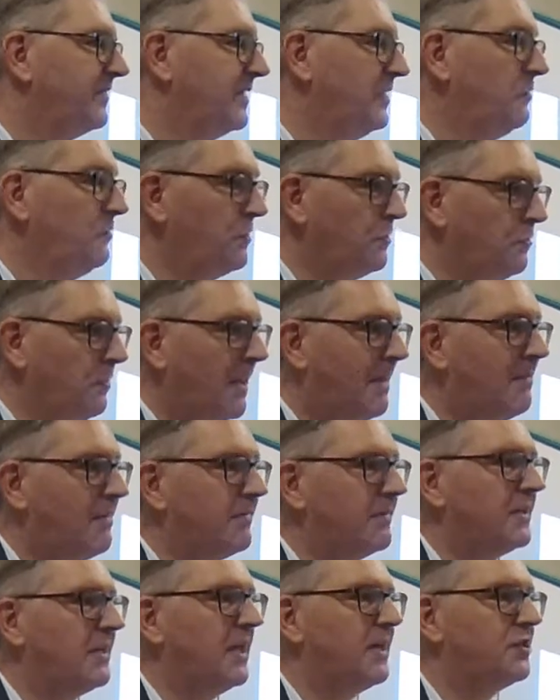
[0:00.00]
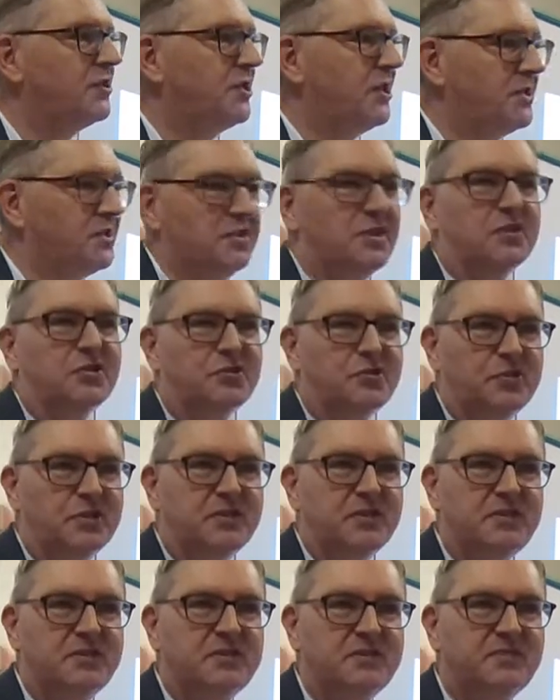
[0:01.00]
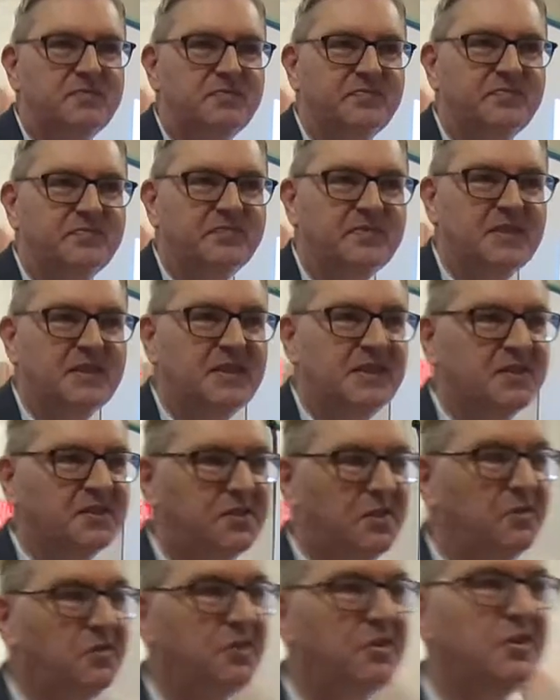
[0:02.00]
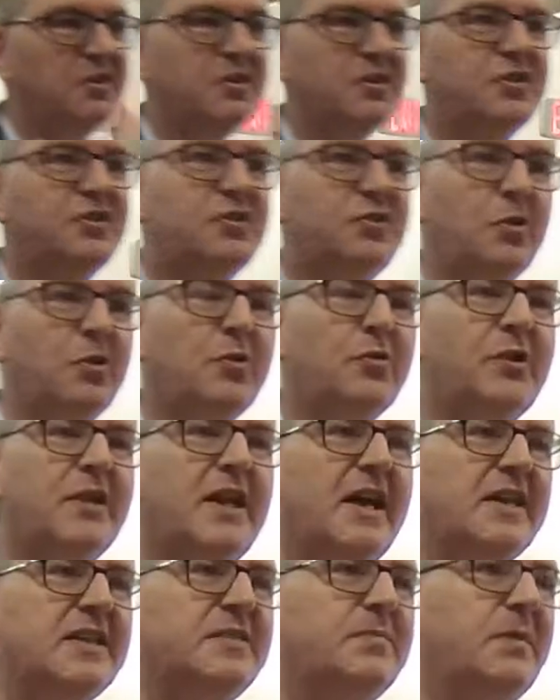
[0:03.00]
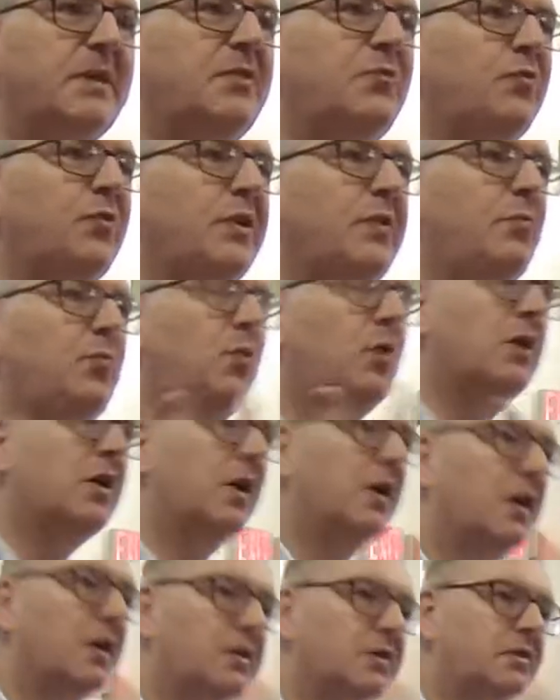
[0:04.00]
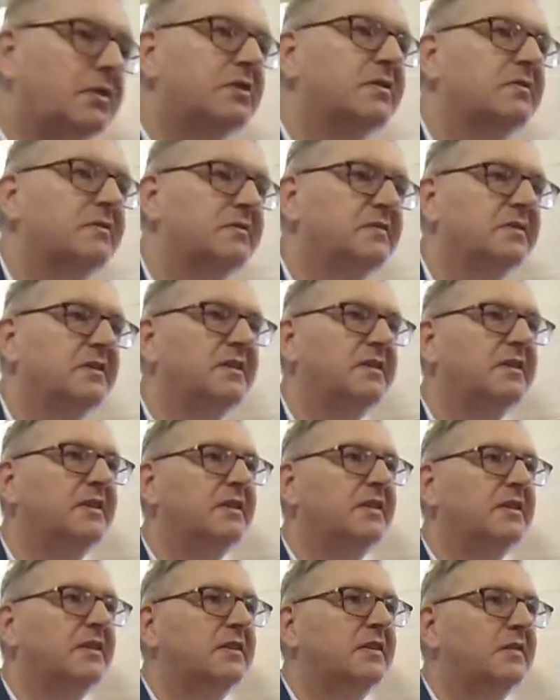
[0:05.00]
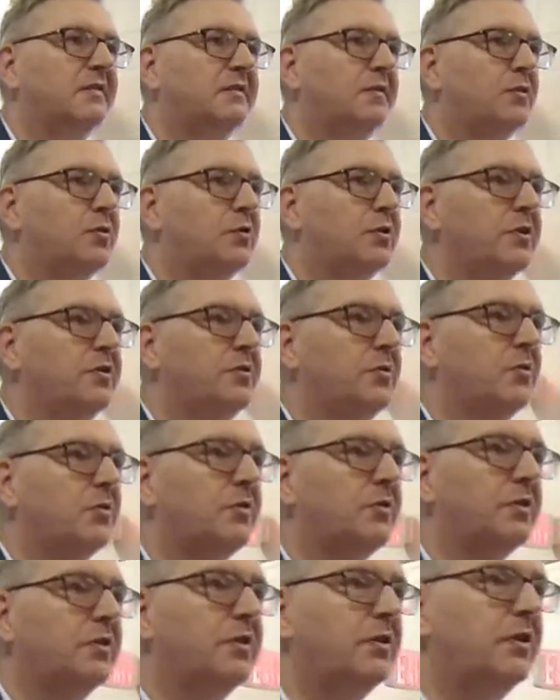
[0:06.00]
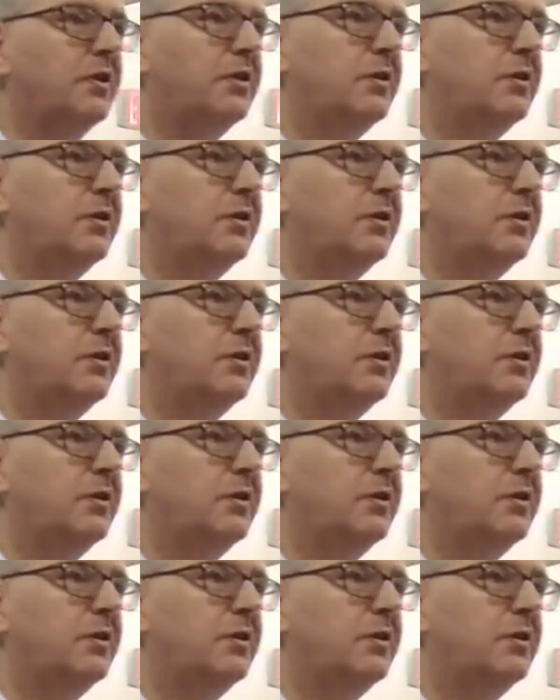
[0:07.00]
You do, however, get chestnut trees. So the story has been reworked for a Northern